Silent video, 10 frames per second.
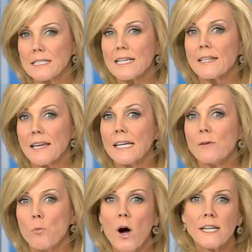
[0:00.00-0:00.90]
said that he
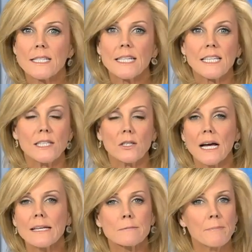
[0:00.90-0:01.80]
wanted to kill
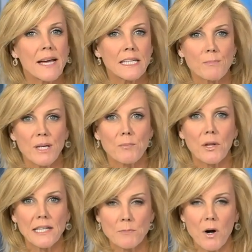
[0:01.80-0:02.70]
as many
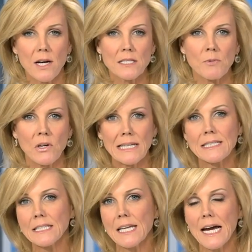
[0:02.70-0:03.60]
people as possible. And
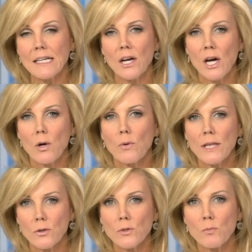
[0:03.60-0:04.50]
tonight, we
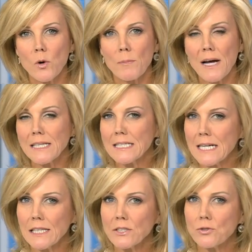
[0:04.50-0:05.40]
learned more about a
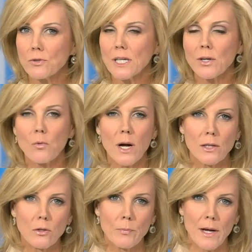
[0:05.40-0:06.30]
deadly shooting in
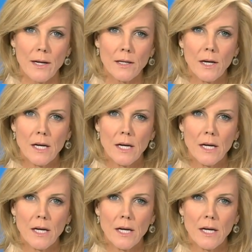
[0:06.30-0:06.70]
Guadalupe.